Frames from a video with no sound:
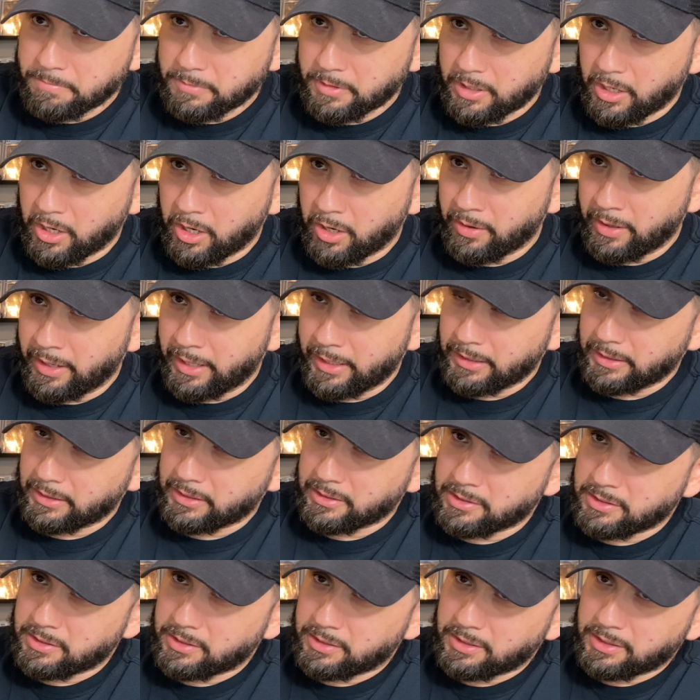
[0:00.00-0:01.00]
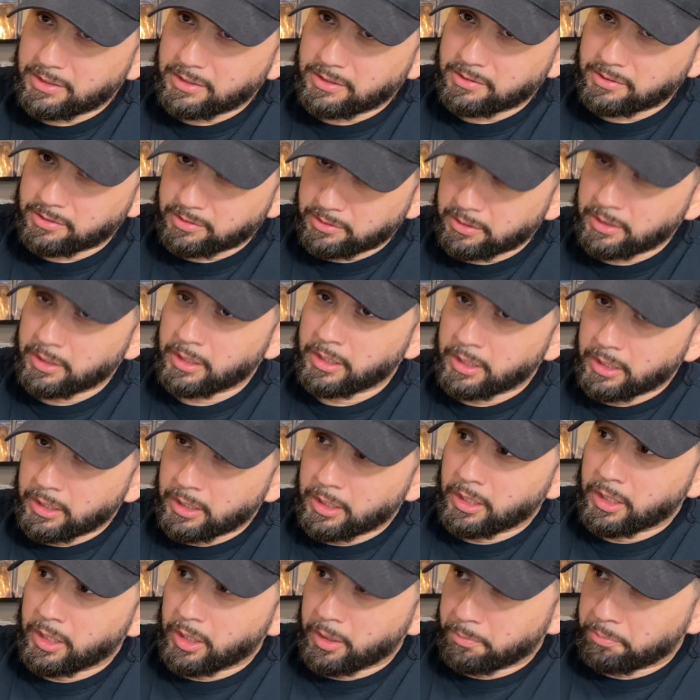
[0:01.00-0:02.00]
All right, this is
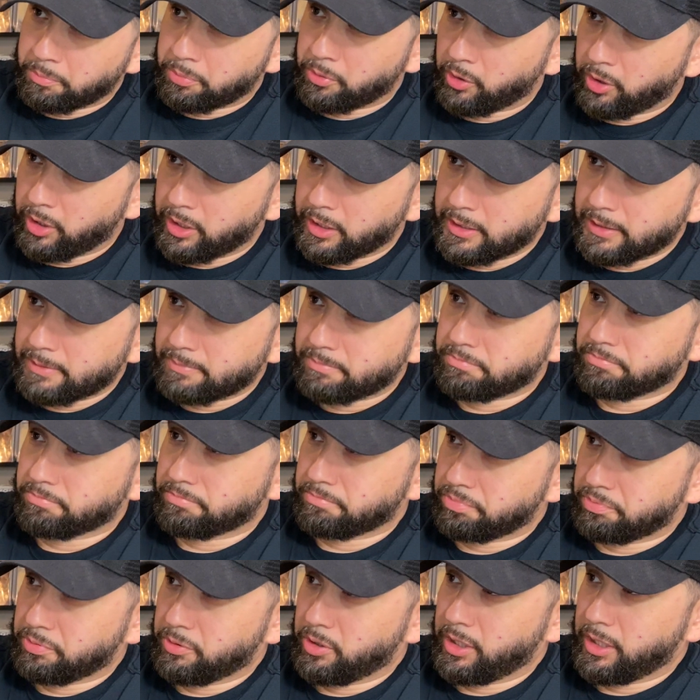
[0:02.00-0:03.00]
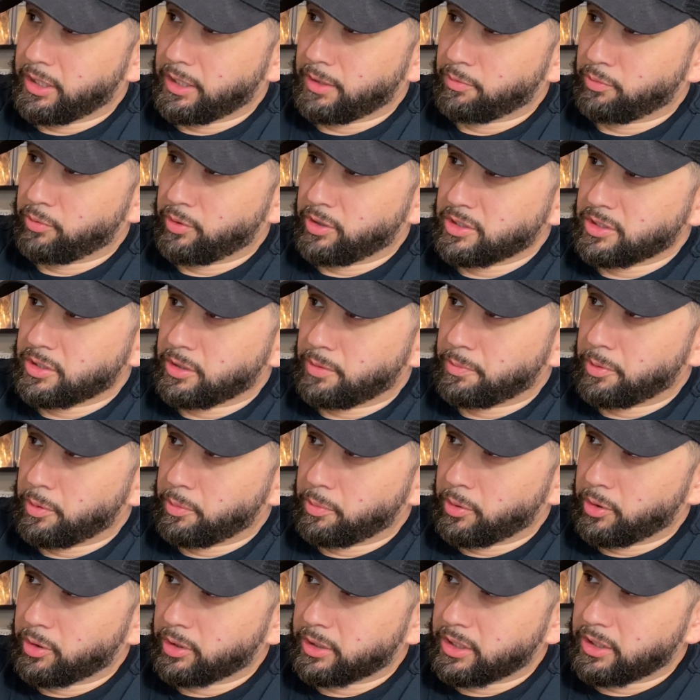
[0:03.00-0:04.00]
pretty reasonable
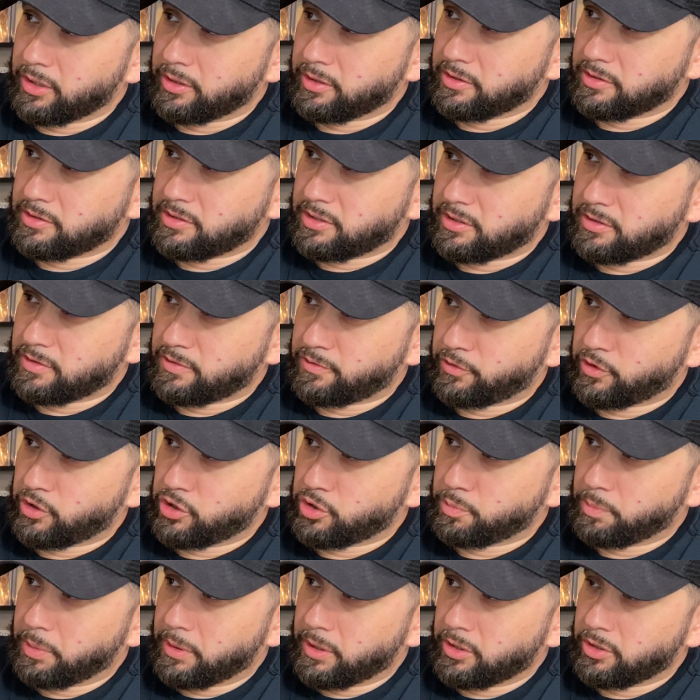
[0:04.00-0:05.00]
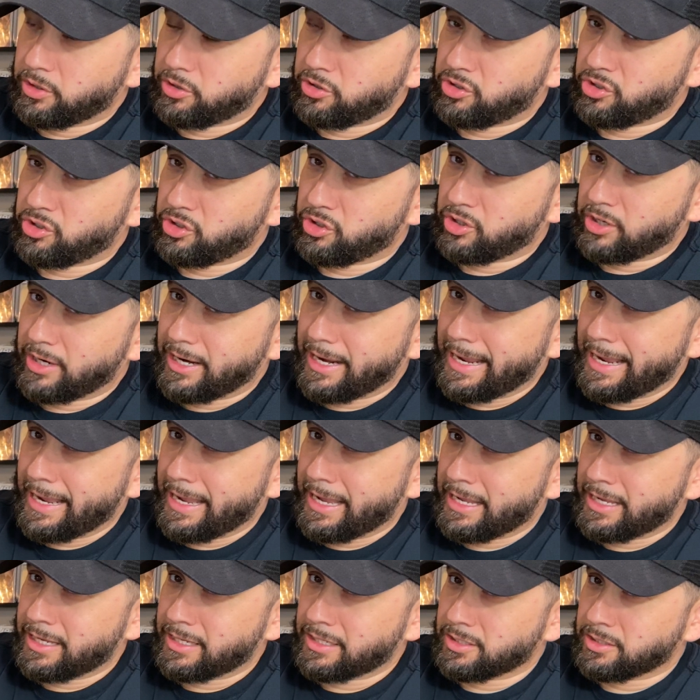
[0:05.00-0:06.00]
book here. This is First Punisher
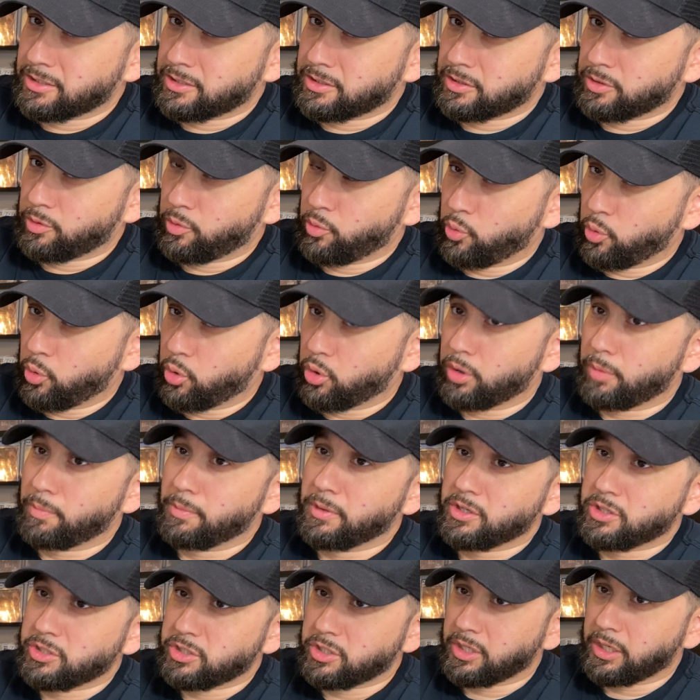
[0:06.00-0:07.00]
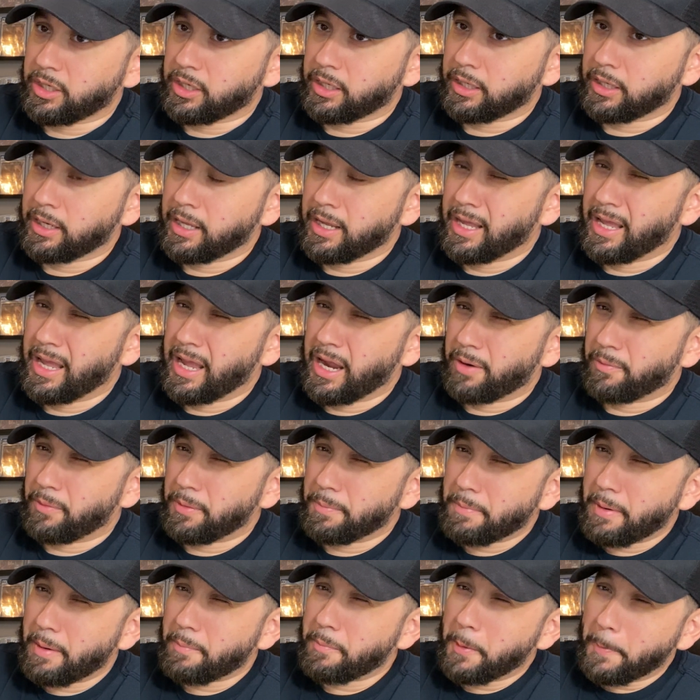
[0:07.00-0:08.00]
as War Machine,
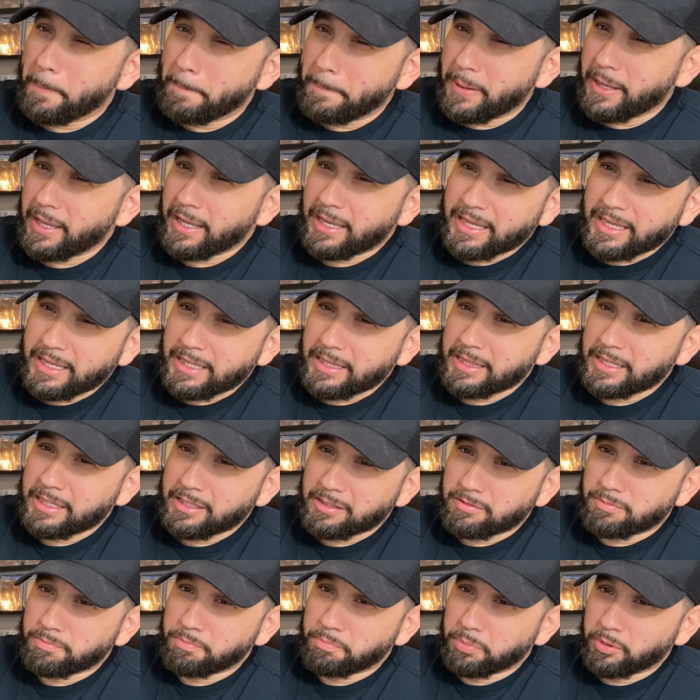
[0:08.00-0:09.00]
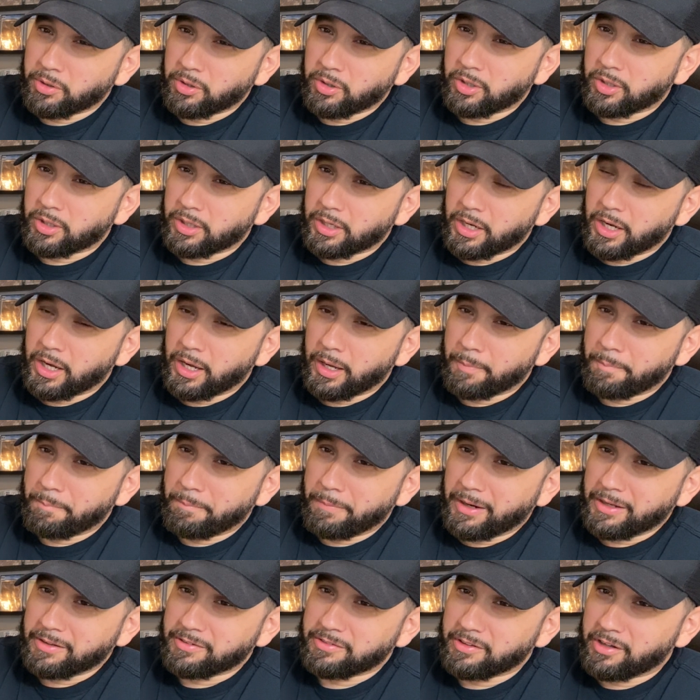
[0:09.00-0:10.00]
remember picking this book up
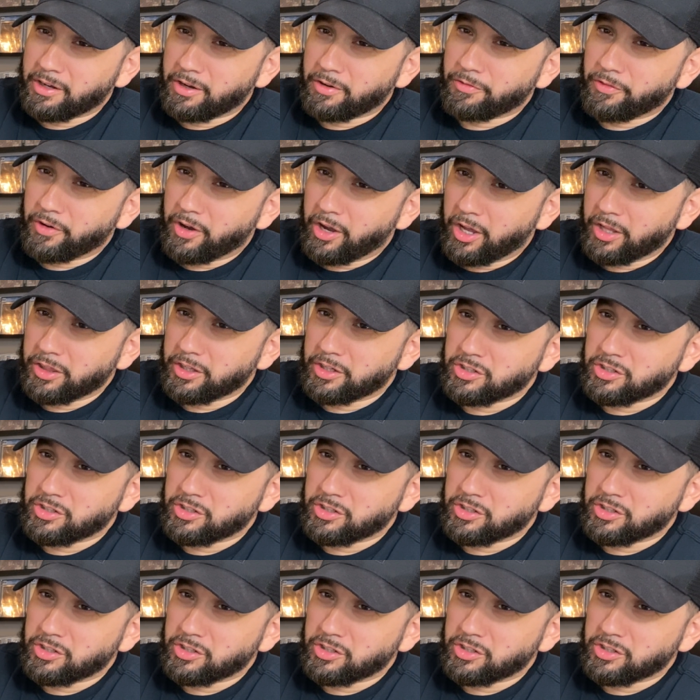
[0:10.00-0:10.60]
myself on the